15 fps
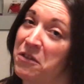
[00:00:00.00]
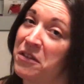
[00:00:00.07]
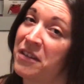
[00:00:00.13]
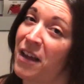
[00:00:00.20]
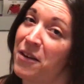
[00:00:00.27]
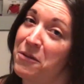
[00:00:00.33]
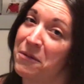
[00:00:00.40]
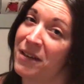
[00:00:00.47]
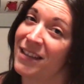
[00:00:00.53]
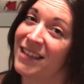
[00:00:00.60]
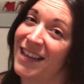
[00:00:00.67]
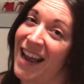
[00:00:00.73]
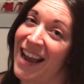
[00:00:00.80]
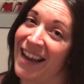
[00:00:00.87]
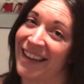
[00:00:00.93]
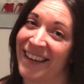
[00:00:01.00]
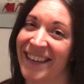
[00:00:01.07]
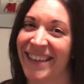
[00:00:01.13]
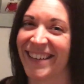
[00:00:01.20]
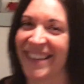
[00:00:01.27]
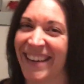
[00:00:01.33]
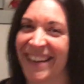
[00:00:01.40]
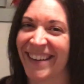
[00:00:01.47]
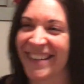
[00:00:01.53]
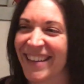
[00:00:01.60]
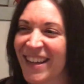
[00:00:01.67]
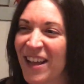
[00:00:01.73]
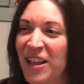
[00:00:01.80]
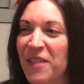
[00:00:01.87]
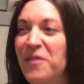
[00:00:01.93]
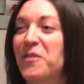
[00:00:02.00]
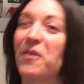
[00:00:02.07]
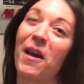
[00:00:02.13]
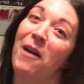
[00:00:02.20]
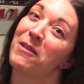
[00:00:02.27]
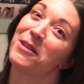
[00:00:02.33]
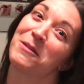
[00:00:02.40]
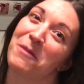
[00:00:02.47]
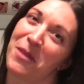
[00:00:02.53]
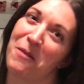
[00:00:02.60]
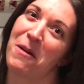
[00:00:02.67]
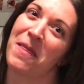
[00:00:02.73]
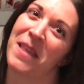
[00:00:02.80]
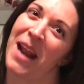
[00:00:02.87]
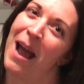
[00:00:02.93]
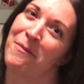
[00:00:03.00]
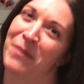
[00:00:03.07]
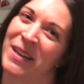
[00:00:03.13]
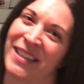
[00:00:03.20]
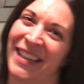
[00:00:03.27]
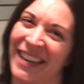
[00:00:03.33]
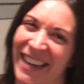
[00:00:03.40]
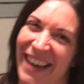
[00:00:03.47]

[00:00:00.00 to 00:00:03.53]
you decide you want to stay. So that's the one that happened.